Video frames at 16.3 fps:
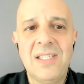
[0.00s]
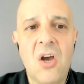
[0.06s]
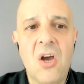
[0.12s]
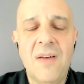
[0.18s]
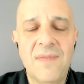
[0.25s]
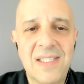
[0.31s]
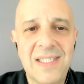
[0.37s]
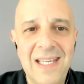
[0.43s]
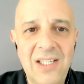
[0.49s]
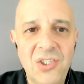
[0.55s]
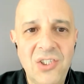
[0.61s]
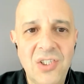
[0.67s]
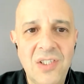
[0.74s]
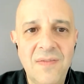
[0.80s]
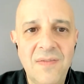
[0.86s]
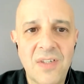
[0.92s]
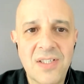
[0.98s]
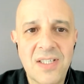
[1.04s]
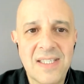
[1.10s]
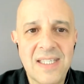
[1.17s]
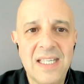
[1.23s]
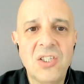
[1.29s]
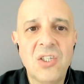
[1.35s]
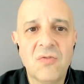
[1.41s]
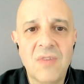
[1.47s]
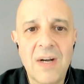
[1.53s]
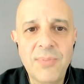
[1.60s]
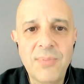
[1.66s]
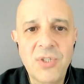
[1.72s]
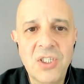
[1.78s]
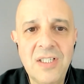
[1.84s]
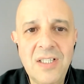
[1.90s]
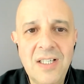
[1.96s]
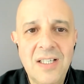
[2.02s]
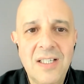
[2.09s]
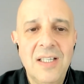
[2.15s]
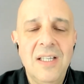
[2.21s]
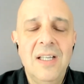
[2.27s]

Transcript: conversation versus interruption,